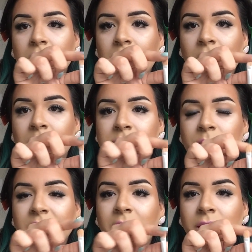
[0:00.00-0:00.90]

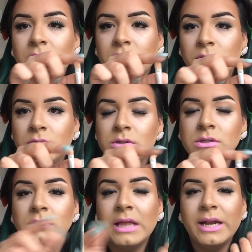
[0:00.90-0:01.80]
something kind of loose
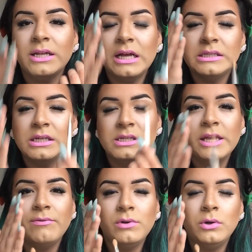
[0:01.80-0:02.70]
so that it
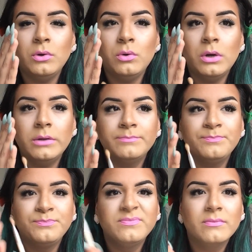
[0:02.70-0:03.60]
doesn't give you
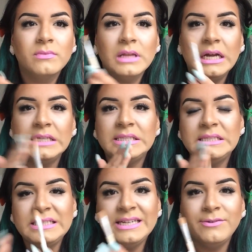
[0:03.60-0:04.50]
a
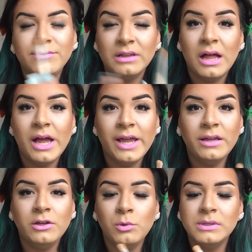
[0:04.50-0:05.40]
stiff
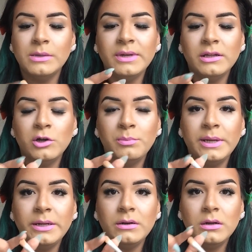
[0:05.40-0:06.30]
line. You want something a little
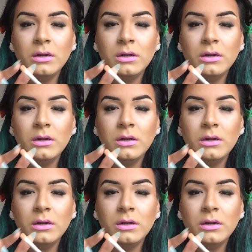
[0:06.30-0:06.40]
bit